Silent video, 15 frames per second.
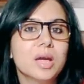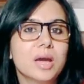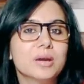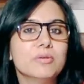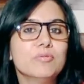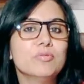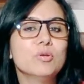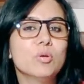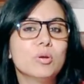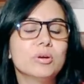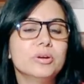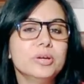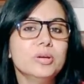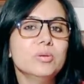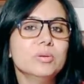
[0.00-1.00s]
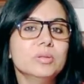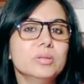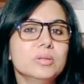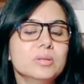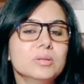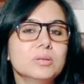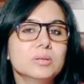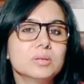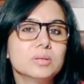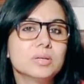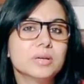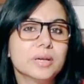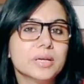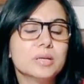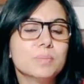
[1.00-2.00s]
And if we're already on the
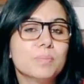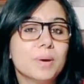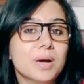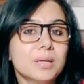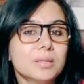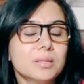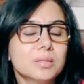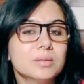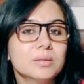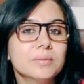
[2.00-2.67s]
correct path,